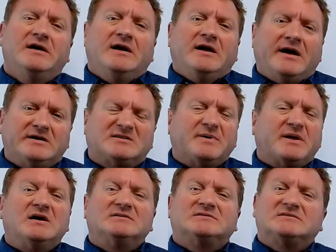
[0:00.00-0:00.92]
And it's
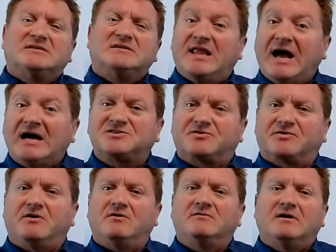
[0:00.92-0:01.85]
because it's
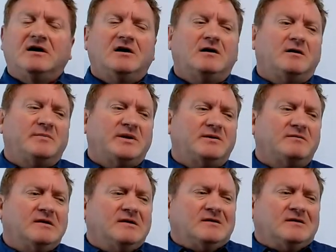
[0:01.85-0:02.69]
natural. I mean,